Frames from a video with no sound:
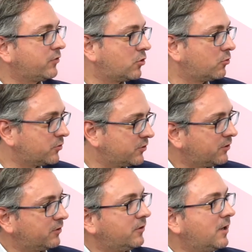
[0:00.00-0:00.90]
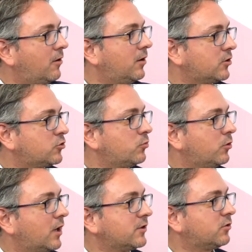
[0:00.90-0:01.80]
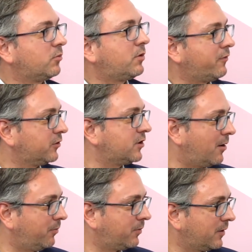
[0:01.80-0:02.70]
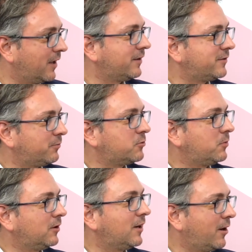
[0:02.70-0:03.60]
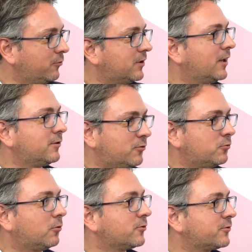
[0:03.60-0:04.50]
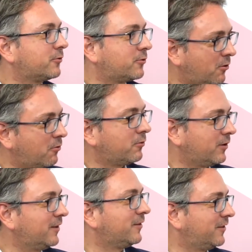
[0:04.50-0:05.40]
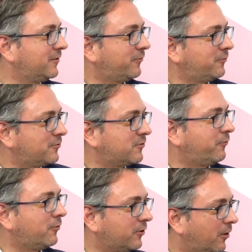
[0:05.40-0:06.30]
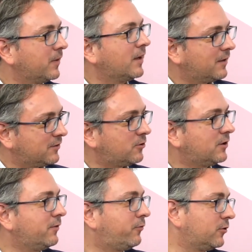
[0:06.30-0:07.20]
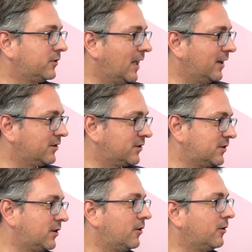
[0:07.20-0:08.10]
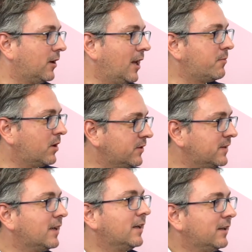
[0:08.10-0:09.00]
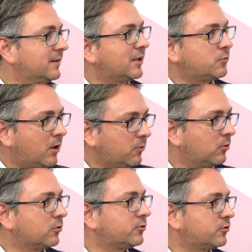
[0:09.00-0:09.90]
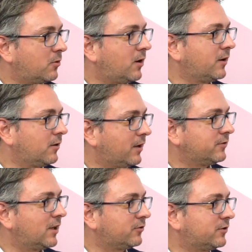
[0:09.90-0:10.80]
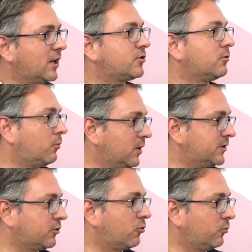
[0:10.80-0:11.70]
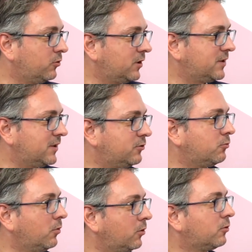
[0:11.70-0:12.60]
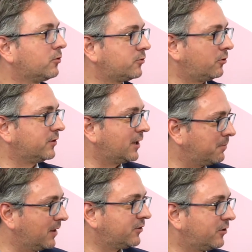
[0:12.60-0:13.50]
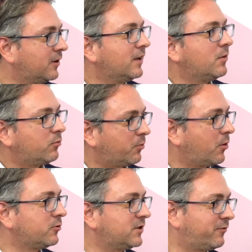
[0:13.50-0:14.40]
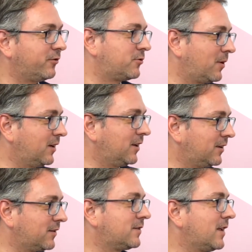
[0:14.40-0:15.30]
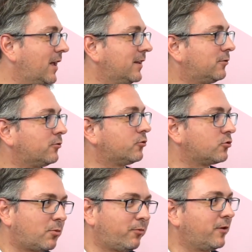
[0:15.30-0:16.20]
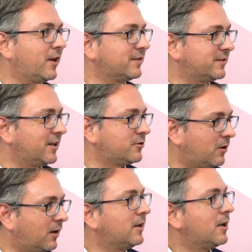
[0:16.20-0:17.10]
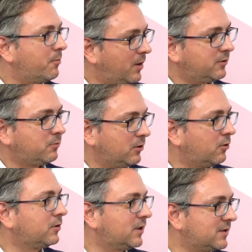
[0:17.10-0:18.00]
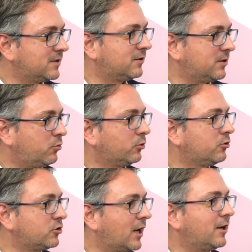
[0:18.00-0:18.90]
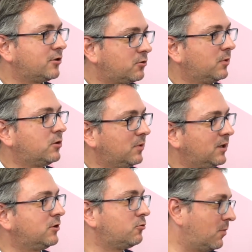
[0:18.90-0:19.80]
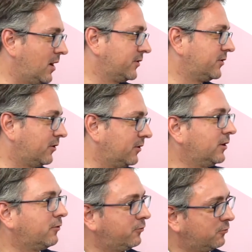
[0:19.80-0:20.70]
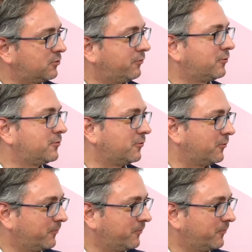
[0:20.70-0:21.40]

chosen now Luxembourg as a profit hub, and which will allow you then to also grow in, in the future further. Certainly for the talents uh, element, that's why we also try as an association with the community to work also on that matter, propose different trainings and also job fairs, etc. But we know this is an important challenge which we need to master in the future for sure.